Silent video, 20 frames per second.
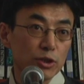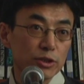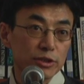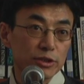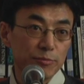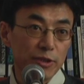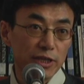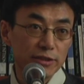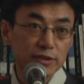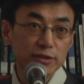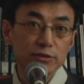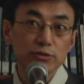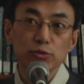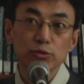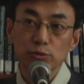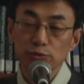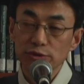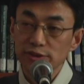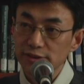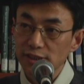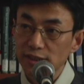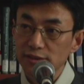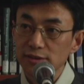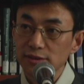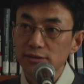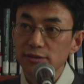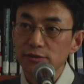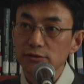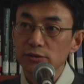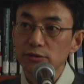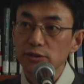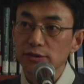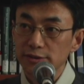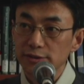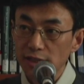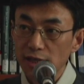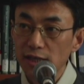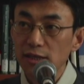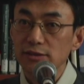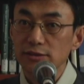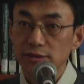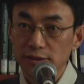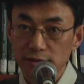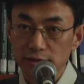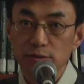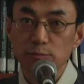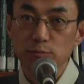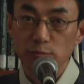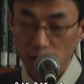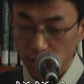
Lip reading: Tibetans who studied the science in